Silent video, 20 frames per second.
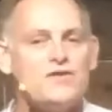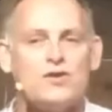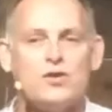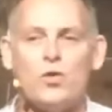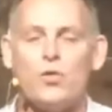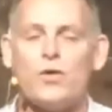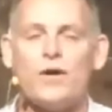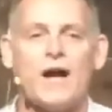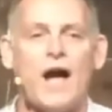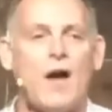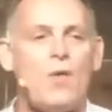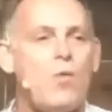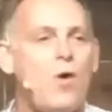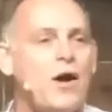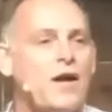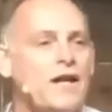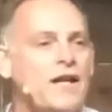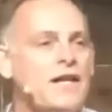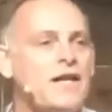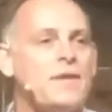glory. I
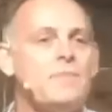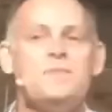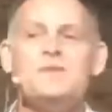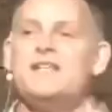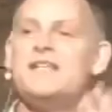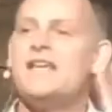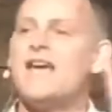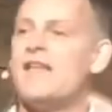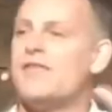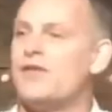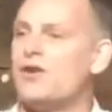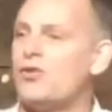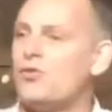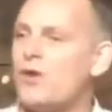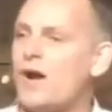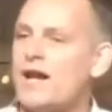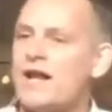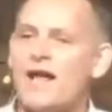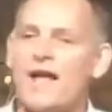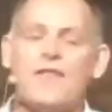want him to get the
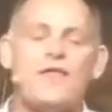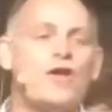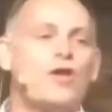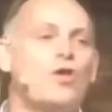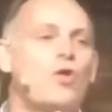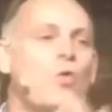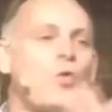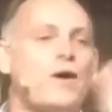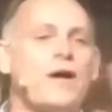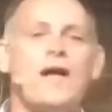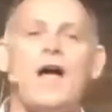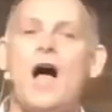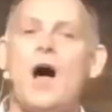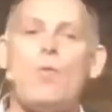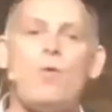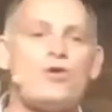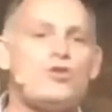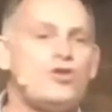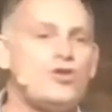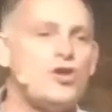credit and the glory. I
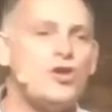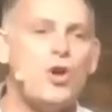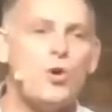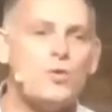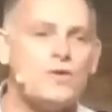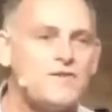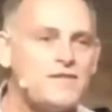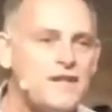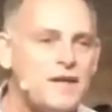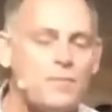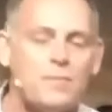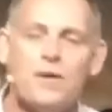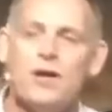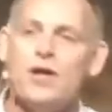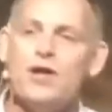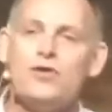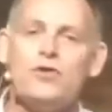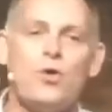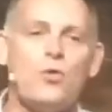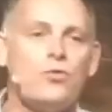want you to notice him.
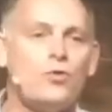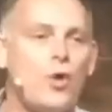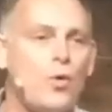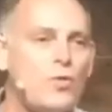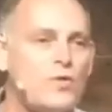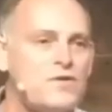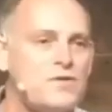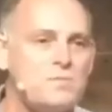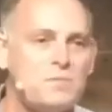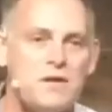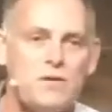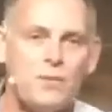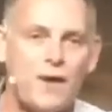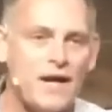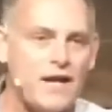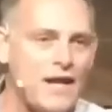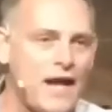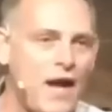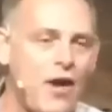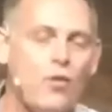Don't notice me
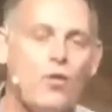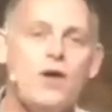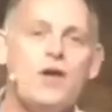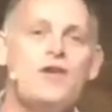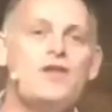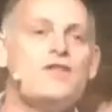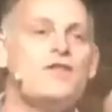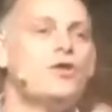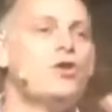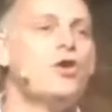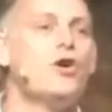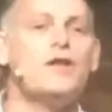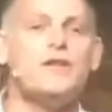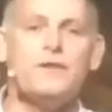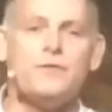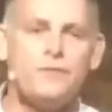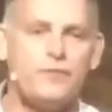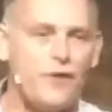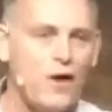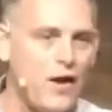right now. Look at
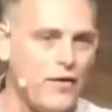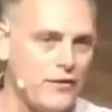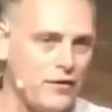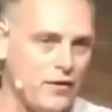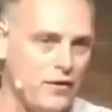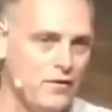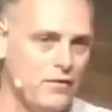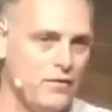the Father.